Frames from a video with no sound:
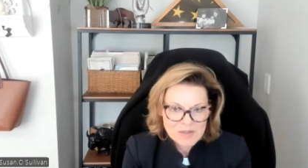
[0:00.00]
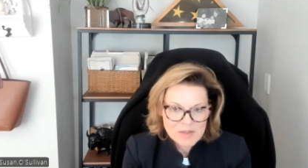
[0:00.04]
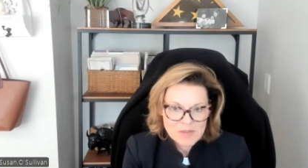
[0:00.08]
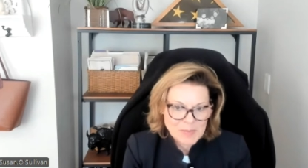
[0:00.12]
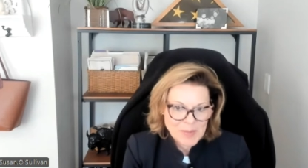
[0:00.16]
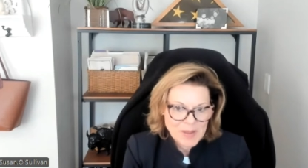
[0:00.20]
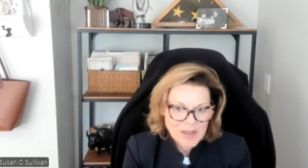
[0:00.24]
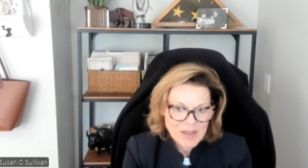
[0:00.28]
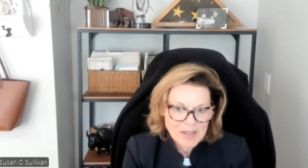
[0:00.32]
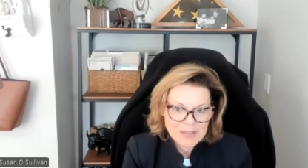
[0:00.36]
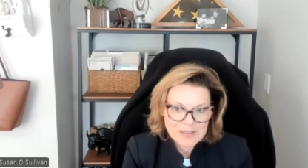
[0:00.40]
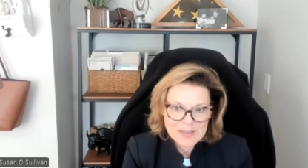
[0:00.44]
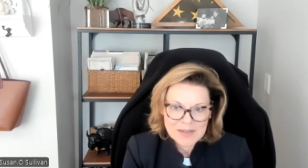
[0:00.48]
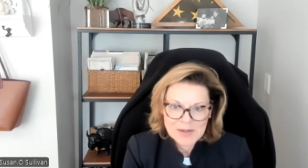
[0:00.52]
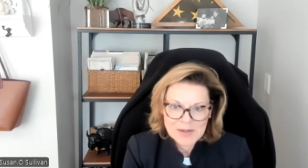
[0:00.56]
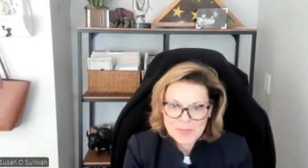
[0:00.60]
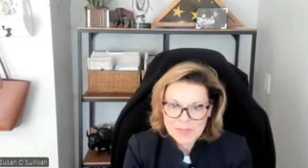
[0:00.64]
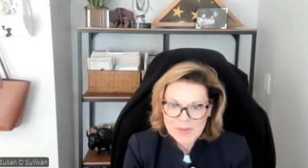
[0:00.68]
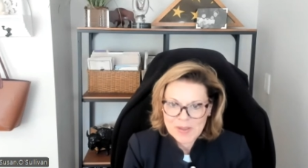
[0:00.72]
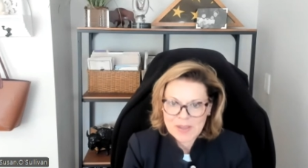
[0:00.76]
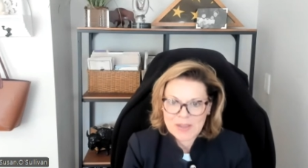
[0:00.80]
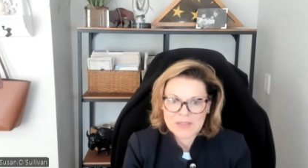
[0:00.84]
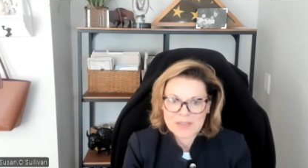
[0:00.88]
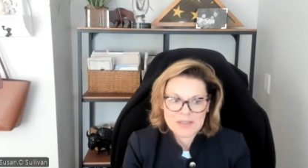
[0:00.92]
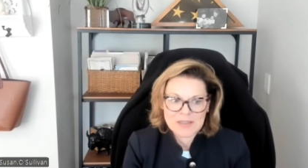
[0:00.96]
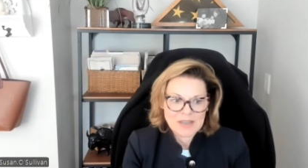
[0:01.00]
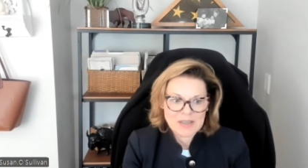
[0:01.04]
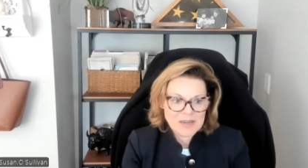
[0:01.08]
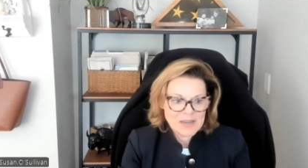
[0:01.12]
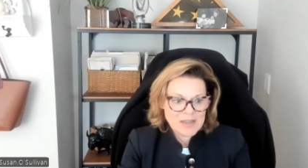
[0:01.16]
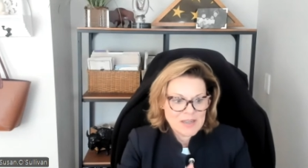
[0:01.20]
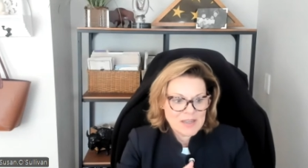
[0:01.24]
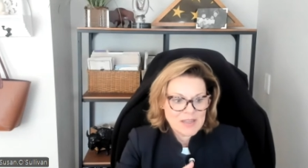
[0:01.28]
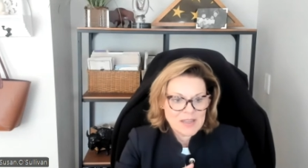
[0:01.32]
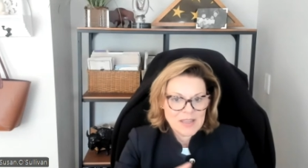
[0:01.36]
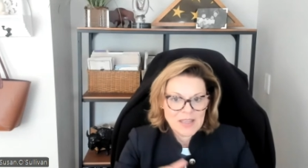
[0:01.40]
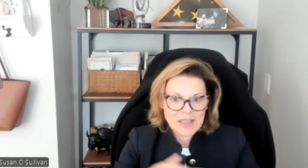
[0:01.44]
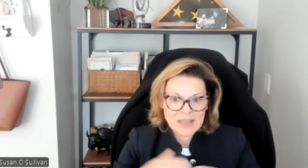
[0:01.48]
piled on and piled on.
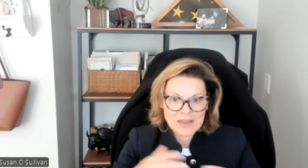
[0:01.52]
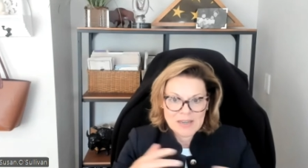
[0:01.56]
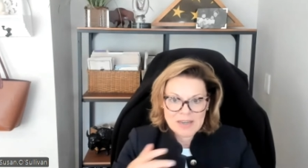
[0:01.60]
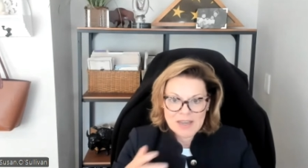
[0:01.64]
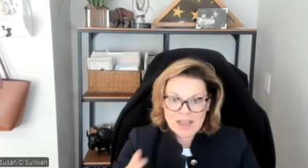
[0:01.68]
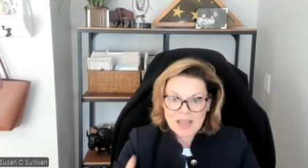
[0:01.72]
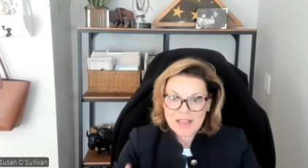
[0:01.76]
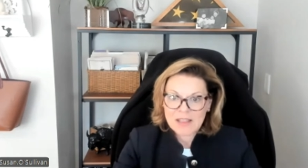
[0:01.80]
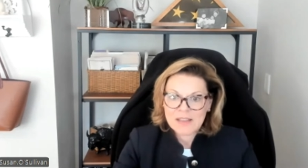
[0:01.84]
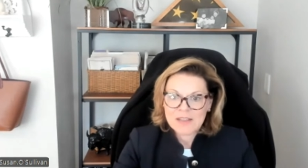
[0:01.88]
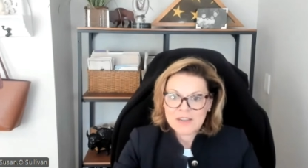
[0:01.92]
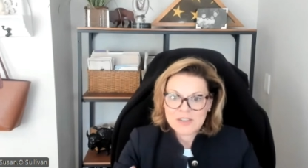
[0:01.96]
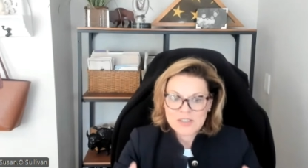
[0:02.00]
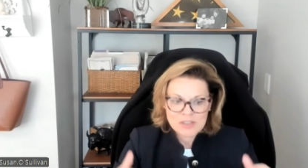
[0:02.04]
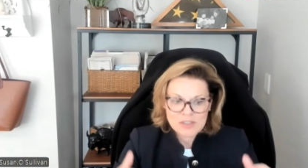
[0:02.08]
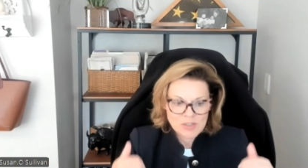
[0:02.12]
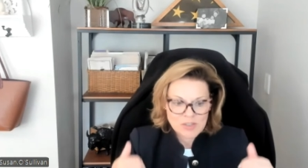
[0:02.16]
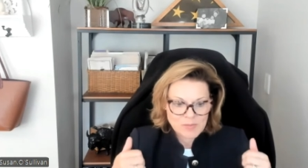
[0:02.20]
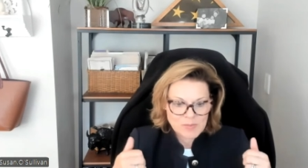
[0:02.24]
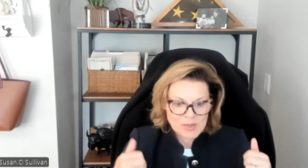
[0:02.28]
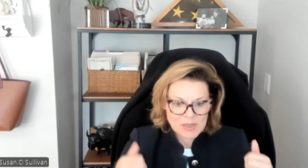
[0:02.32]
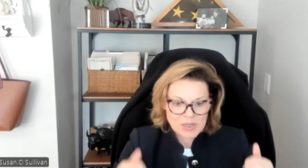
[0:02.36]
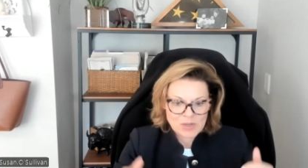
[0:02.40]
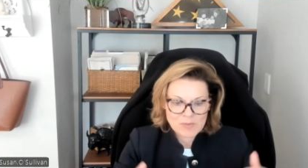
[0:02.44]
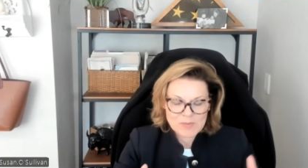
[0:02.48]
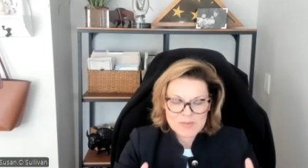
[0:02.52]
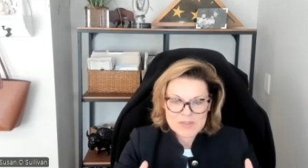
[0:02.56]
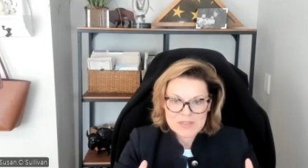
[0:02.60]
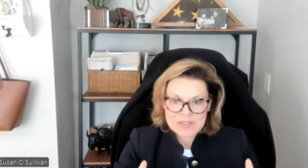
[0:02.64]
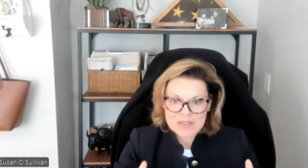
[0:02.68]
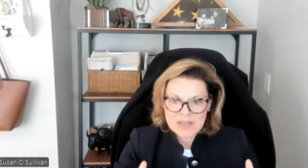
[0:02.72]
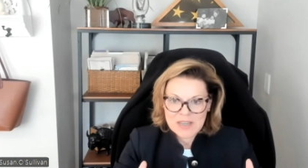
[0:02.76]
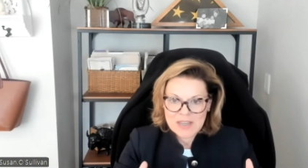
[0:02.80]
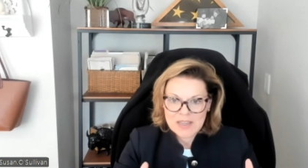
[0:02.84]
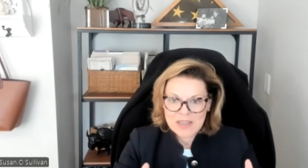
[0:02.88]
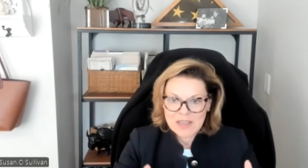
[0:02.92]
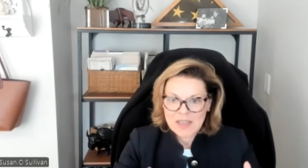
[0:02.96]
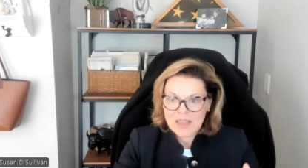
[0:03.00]
Acknowledge you made your
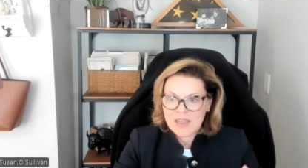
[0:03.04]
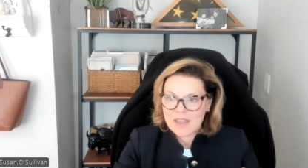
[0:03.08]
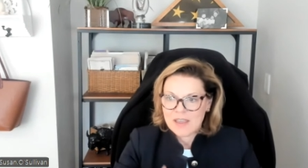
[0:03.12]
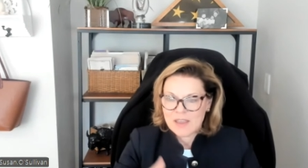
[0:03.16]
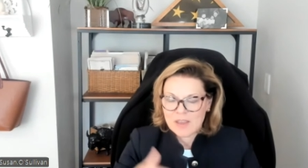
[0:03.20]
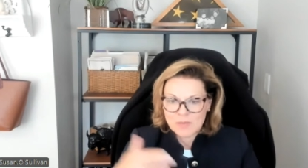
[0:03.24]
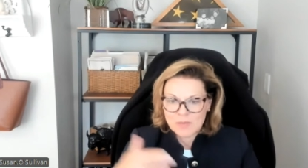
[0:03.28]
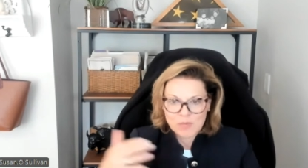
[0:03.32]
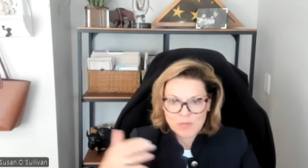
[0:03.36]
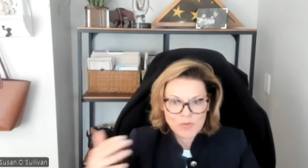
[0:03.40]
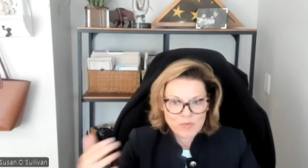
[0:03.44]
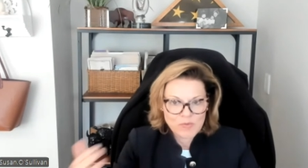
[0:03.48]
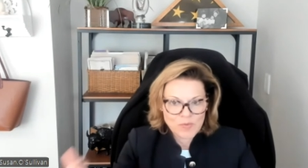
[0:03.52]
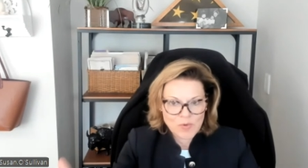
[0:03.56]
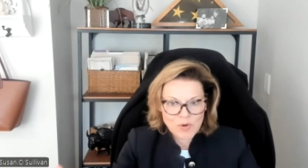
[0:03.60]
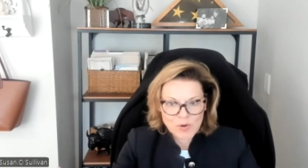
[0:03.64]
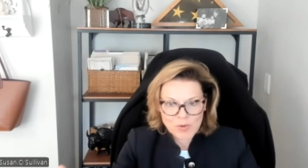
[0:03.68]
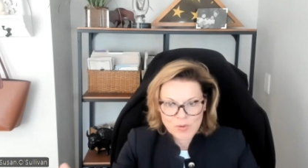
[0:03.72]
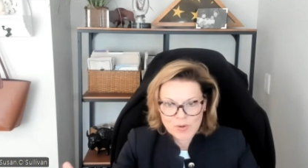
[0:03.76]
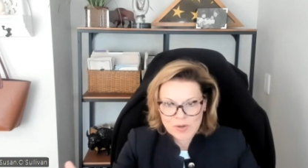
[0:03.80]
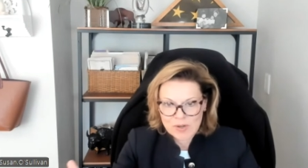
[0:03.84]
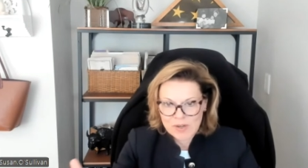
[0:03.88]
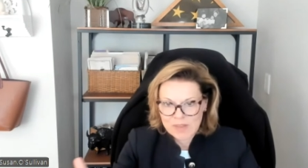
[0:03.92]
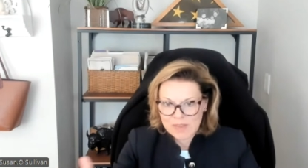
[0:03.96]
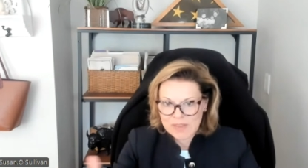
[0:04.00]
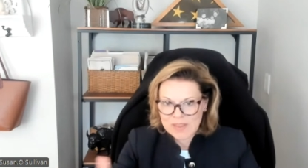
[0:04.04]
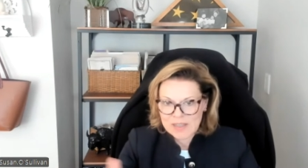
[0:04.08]
mistake and move forward.